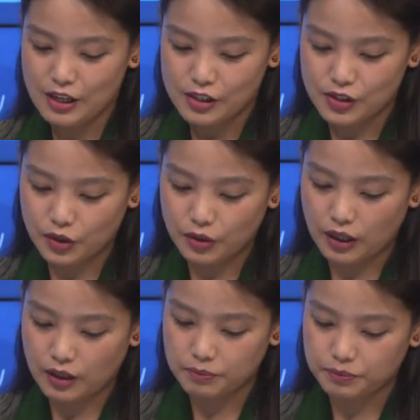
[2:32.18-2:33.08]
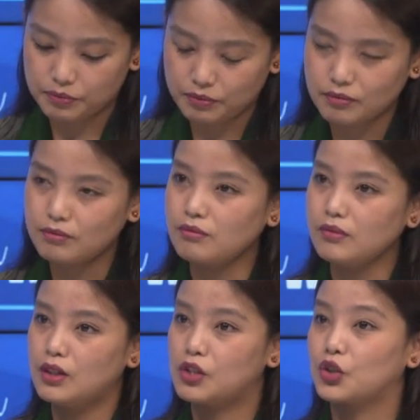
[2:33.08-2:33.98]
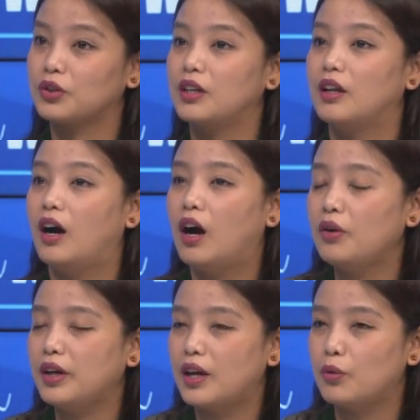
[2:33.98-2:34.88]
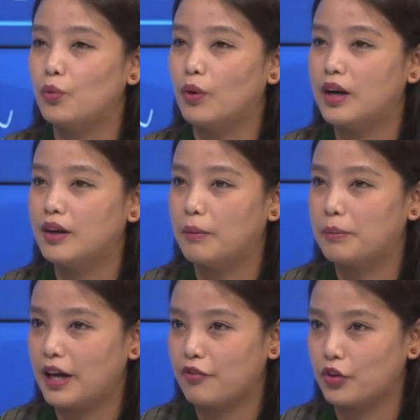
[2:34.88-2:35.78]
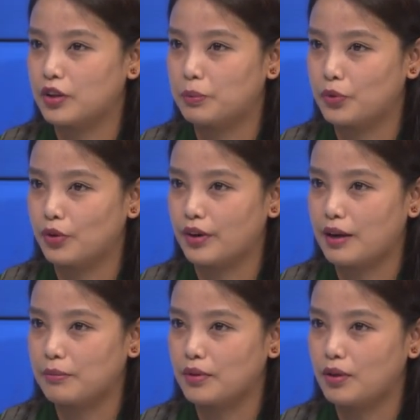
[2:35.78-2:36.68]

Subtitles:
So, Chokden La, how can one apply for the program?